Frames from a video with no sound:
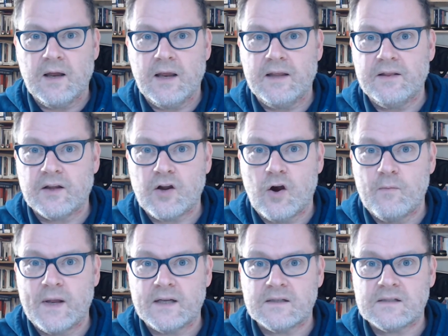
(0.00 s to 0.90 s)
in the
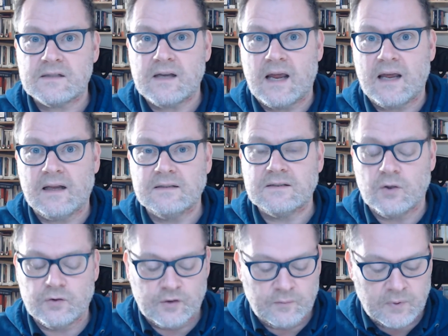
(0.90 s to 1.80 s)
comments and
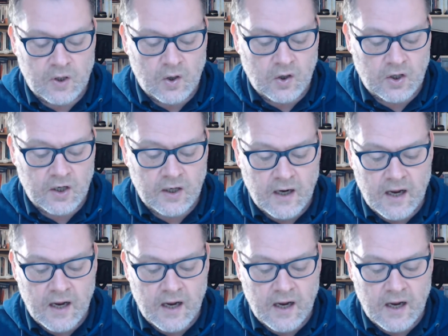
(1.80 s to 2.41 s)
on the blog,